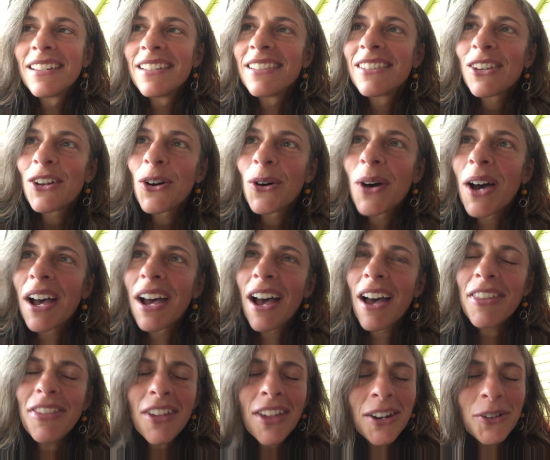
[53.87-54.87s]
So
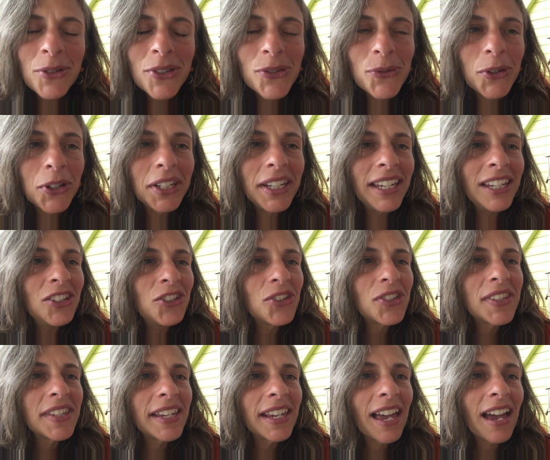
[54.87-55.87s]
I thought it was really
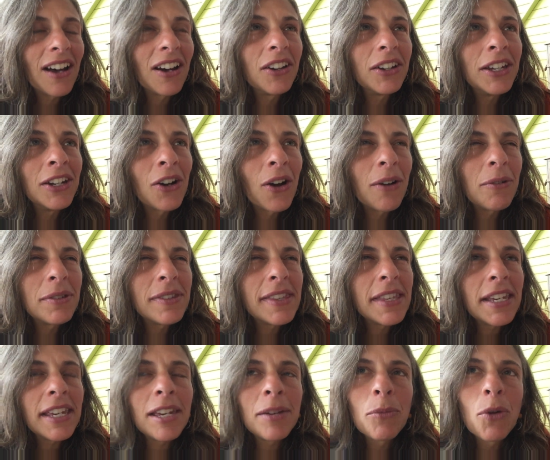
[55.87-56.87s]
interesting how, I was
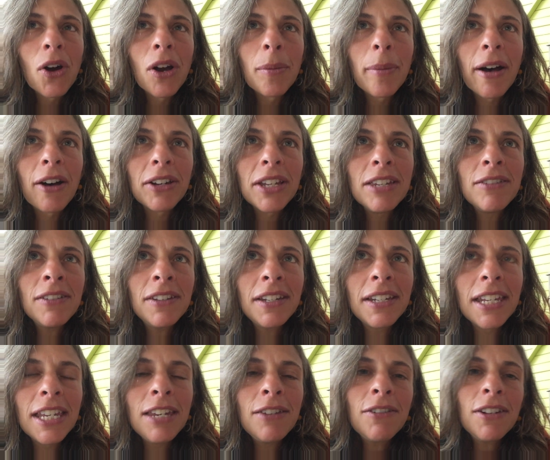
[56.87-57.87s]
thinking more about
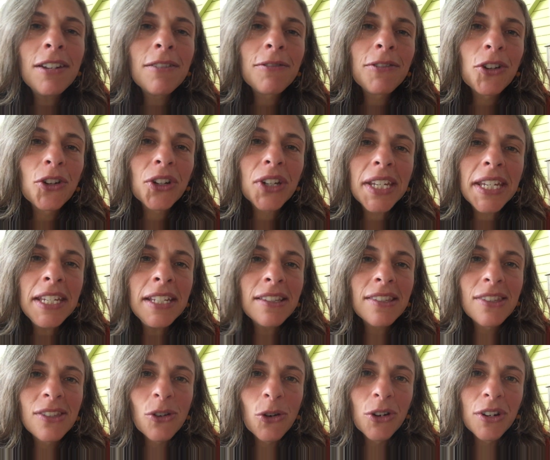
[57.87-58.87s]
even if your heat
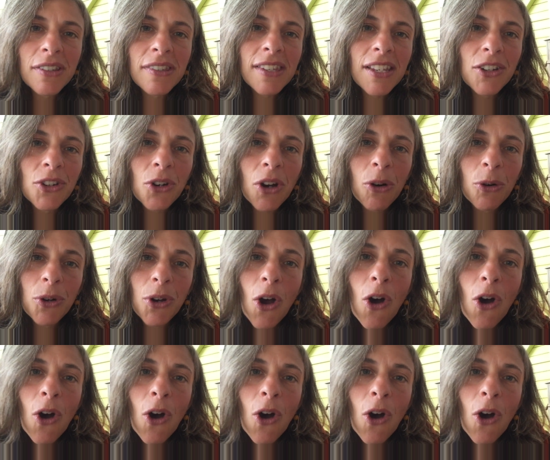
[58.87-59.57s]
source in your own